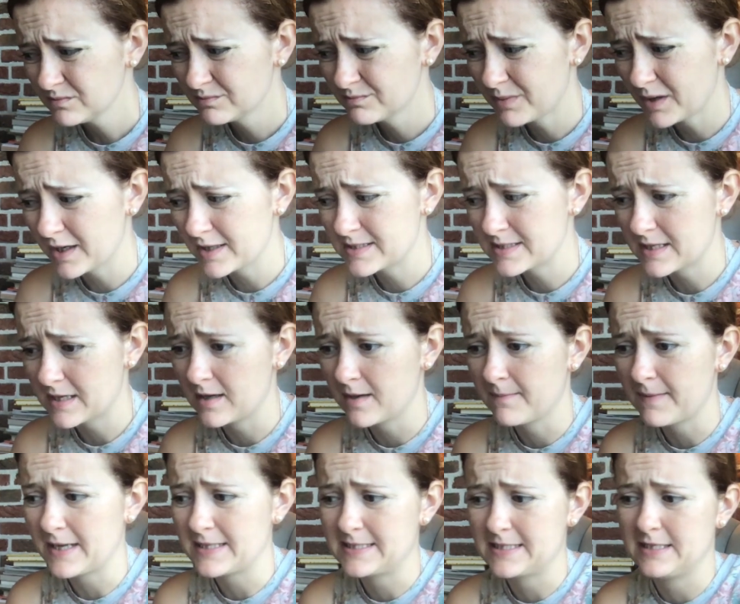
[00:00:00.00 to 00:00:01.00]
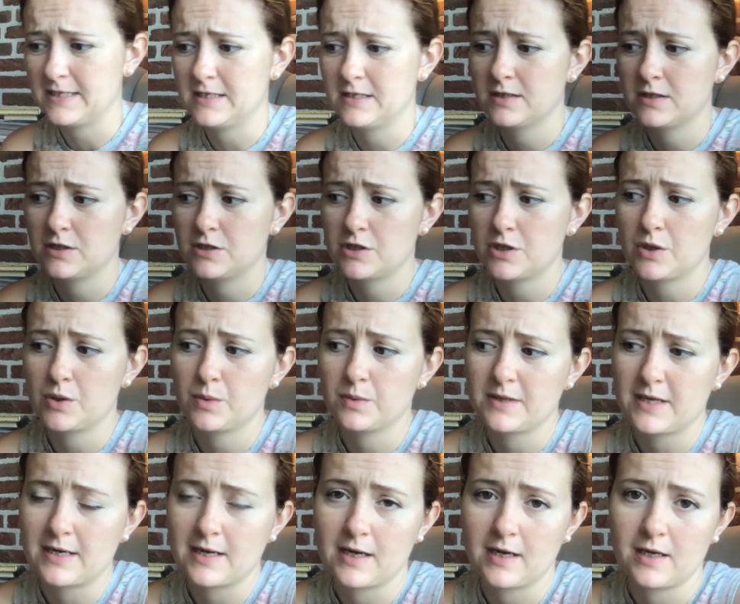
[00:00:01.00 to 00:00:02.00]
But I didn't know
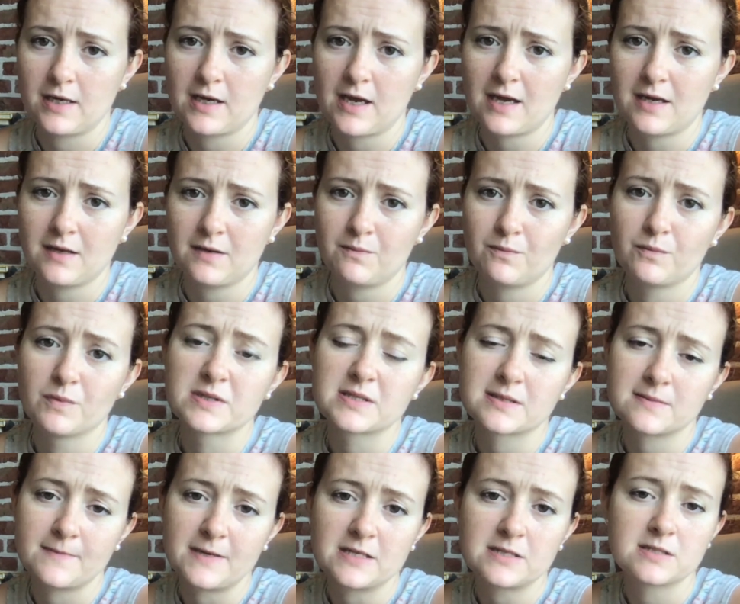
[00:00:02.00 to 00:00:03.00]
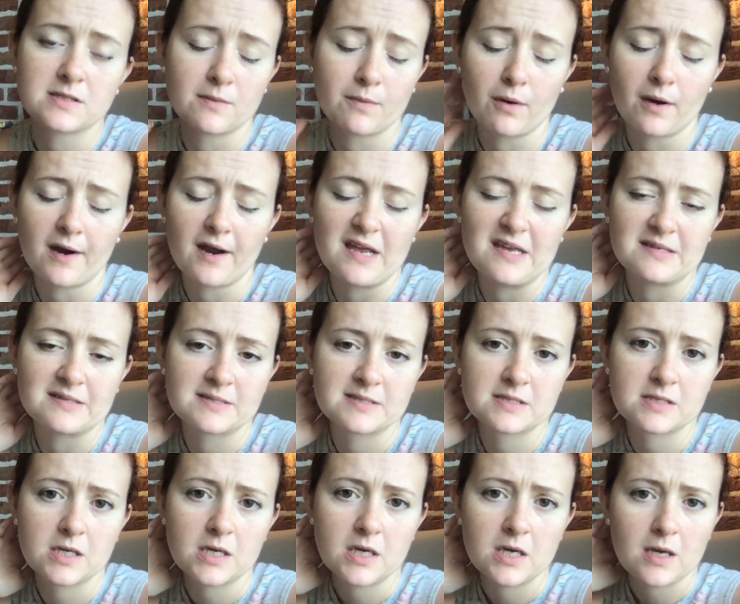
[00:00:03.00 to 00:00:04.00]
that I was a bit
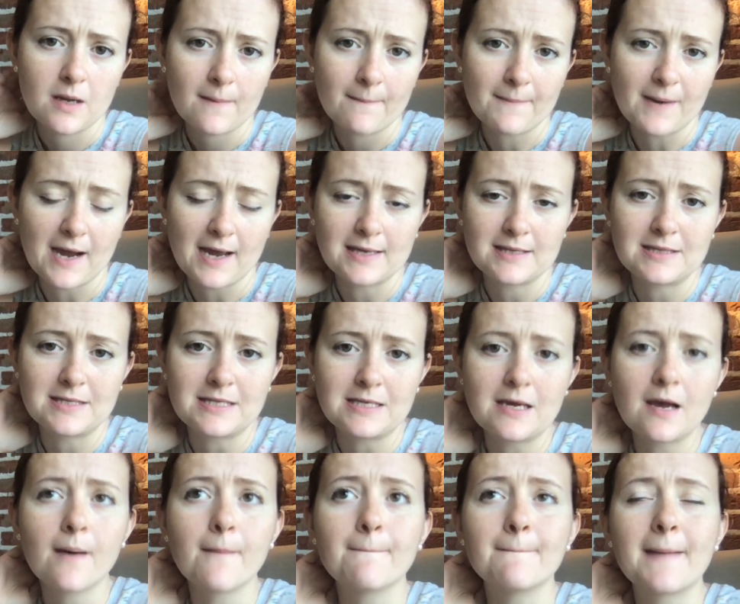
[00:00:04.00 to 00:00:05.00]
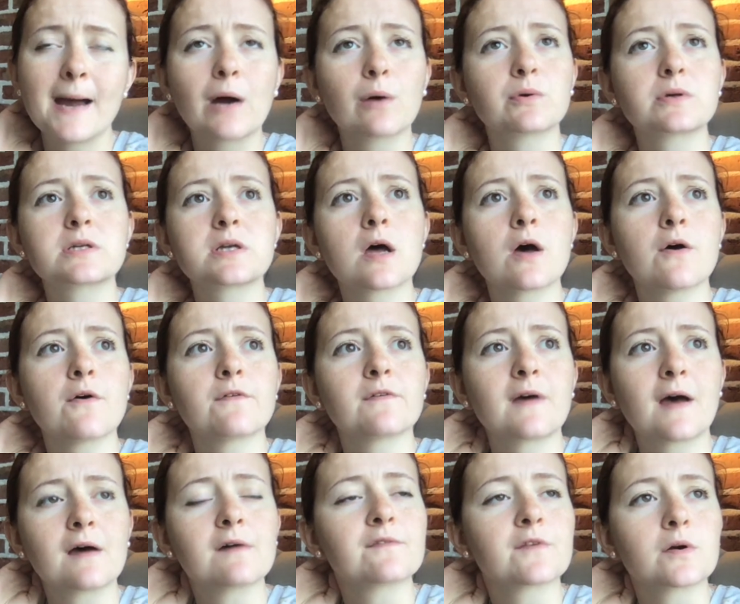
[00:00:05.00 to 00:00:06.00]
surprised by the amount of
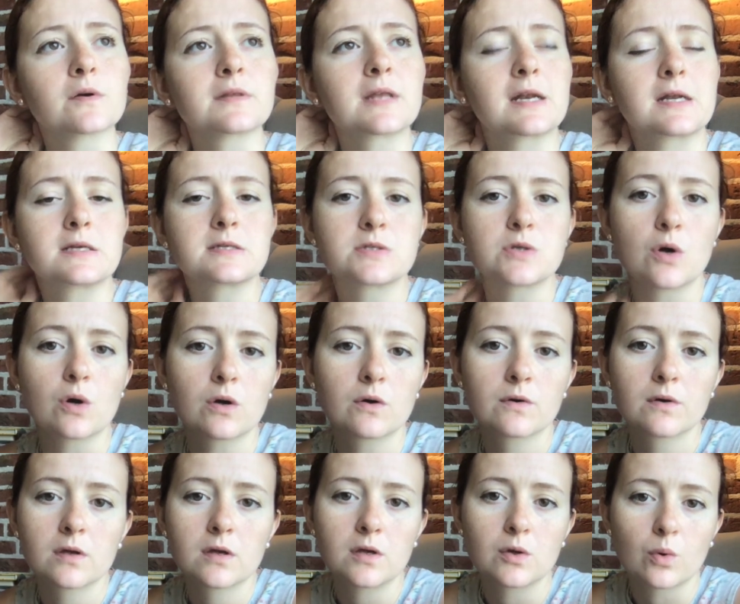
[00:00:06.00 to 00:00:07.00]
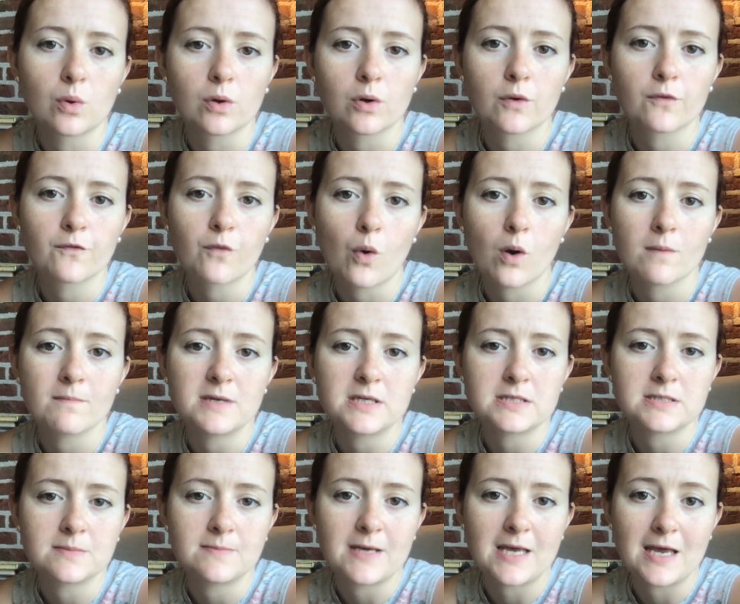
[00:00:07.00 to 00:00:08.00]
effort that it took in order for me
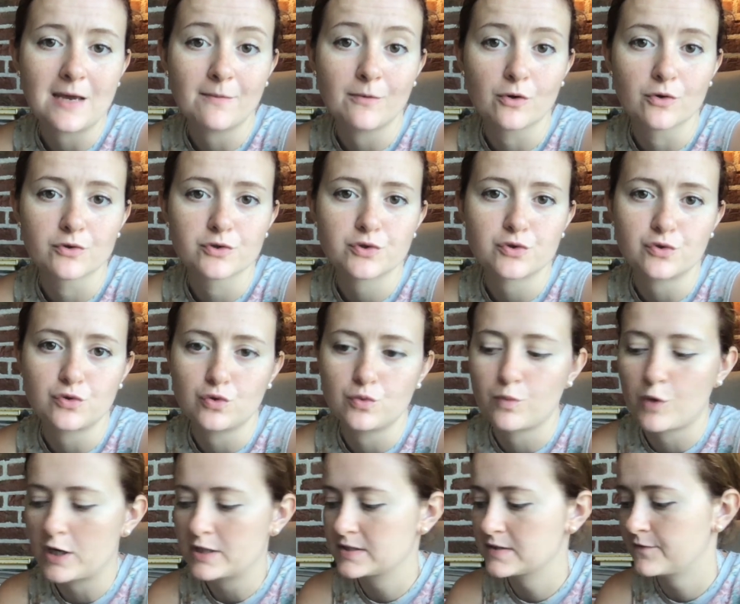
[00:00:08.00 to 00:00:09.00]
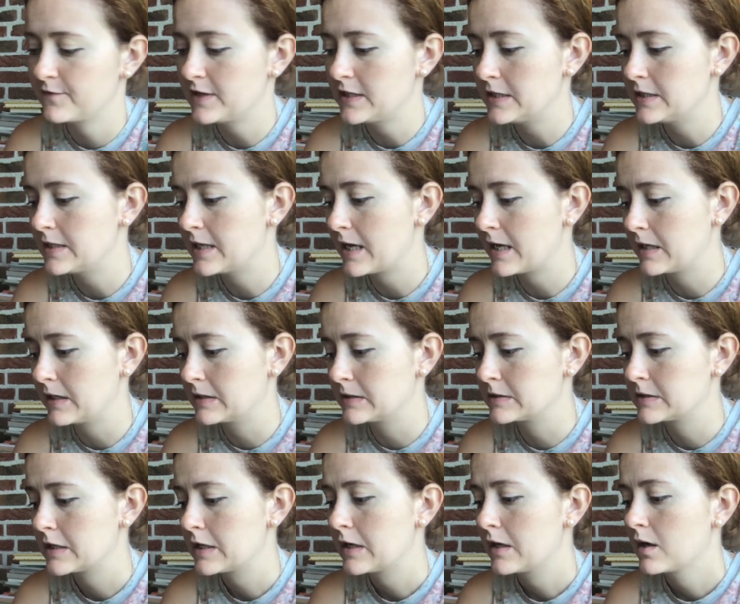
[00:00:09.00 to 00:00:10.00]
to be able to breastfeed,
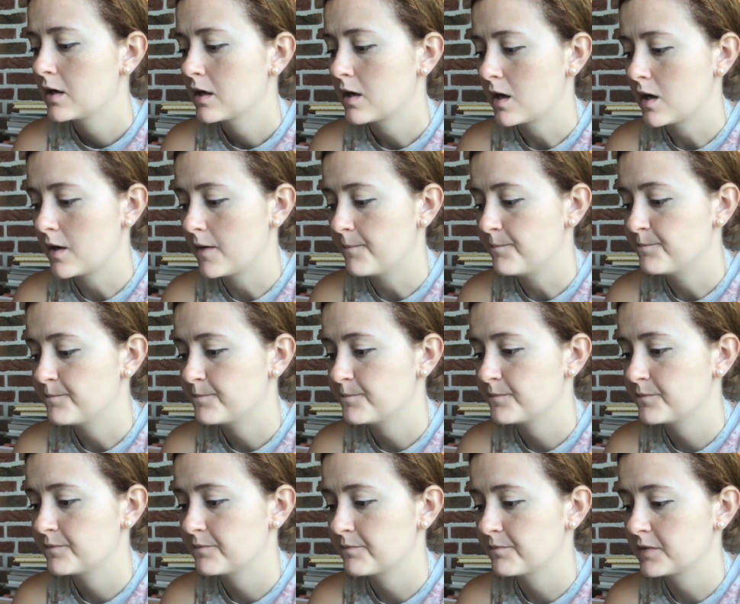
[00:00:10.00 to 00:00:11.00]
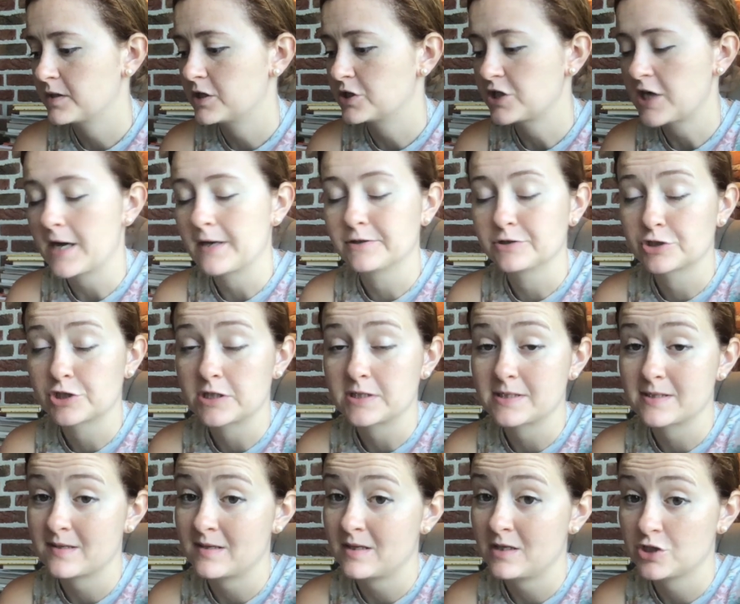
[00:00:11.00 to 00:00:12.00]
and the
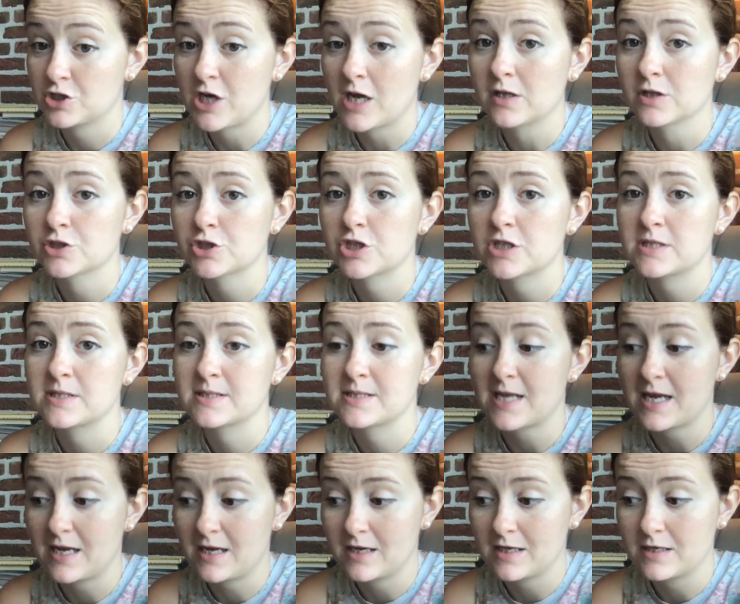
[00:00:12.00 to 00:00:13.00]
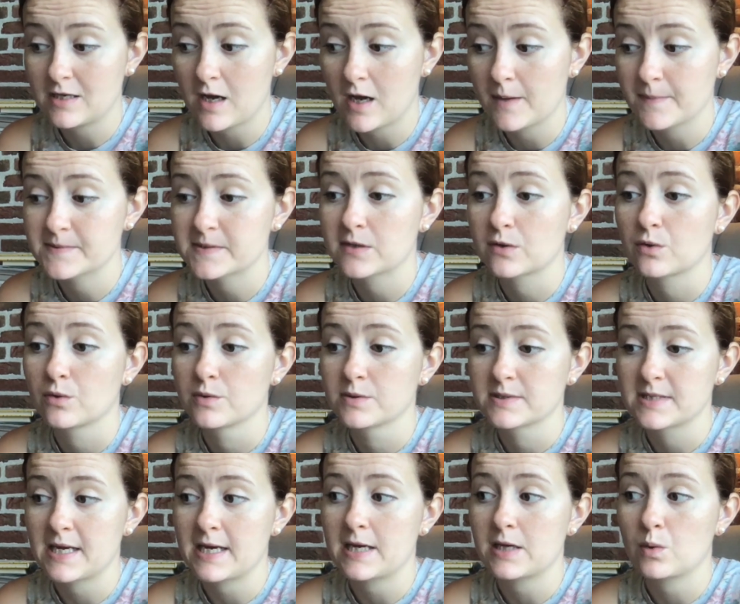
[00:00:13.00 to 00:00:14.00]
challenges and obstacles
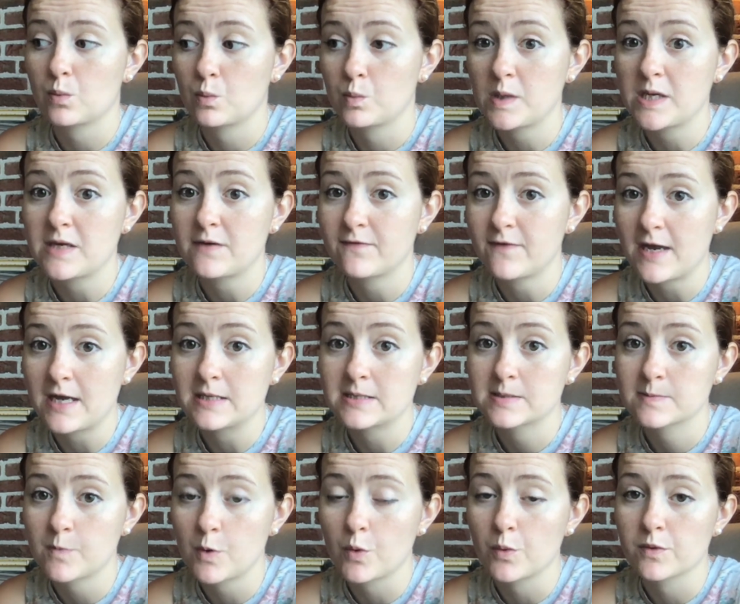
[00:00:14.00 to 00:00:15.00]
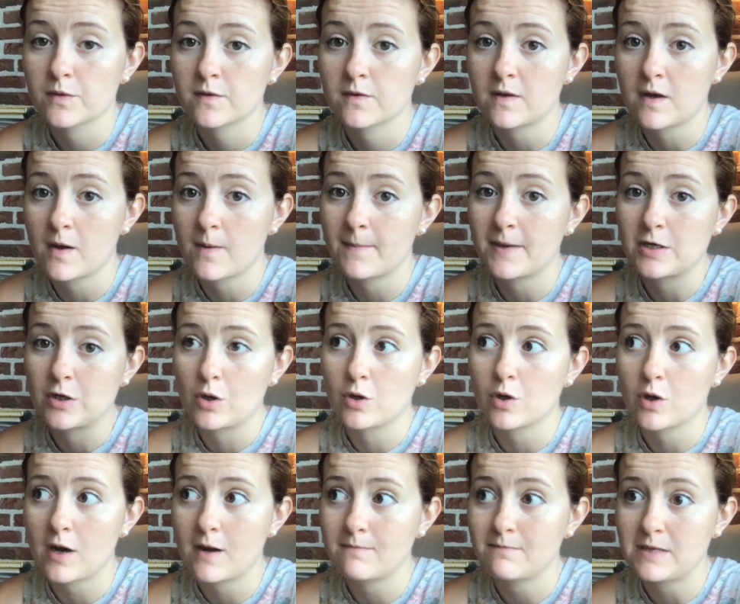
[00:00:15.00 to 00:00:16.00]
that we faced, both my
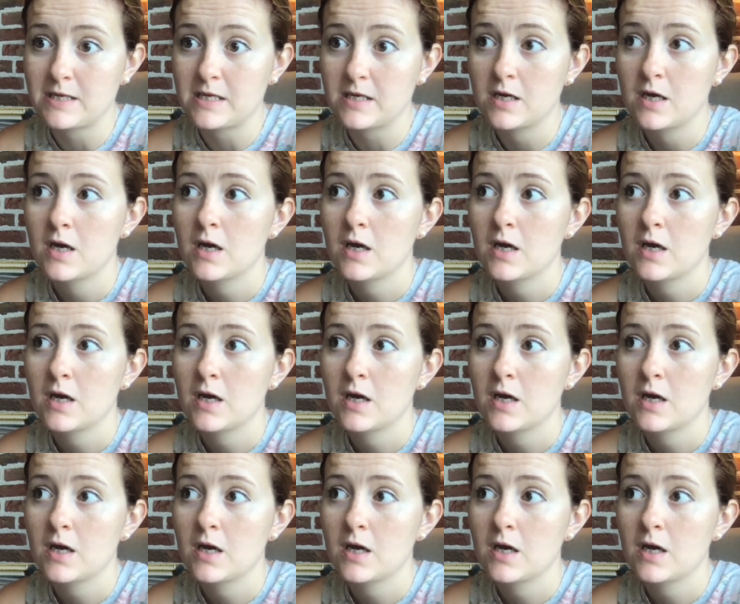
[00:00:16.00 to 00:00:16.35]
daughter and me,